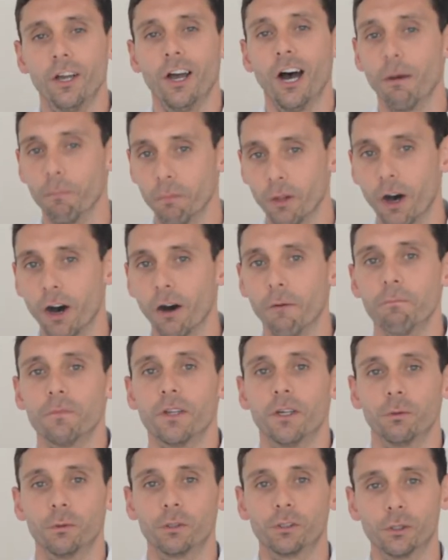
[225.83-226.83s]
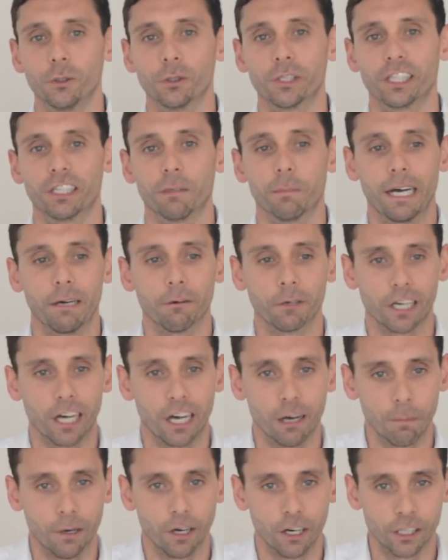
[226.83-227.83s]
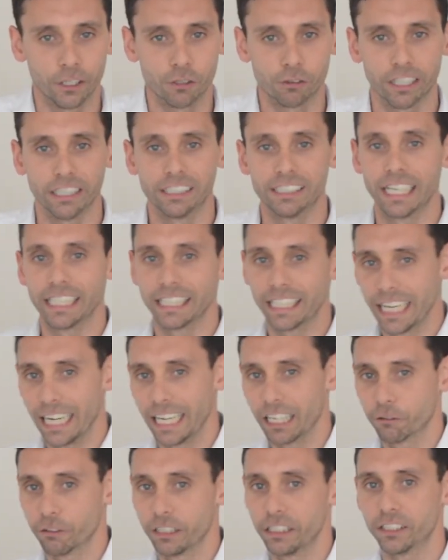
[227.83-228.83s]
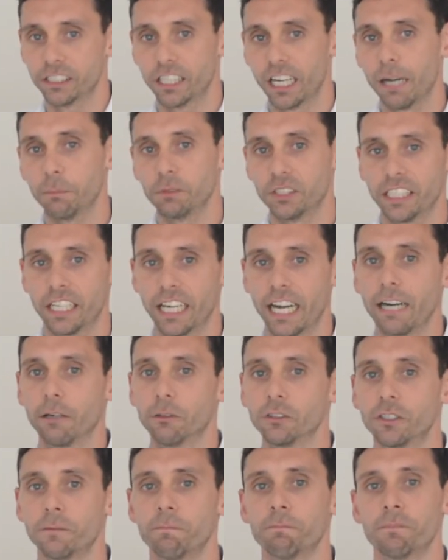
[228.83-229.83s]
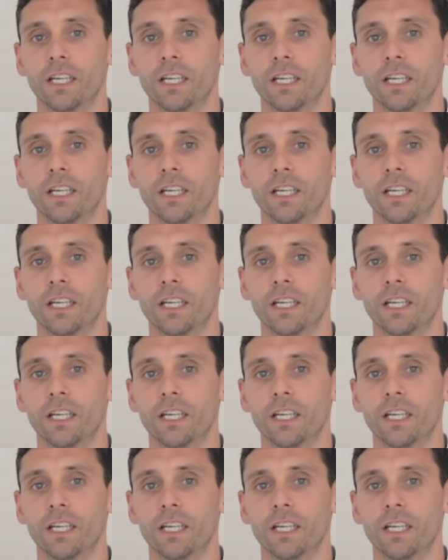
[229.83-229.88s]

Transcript: I'm not. We're talking about carbohydrates and calories, Carbs and Cows.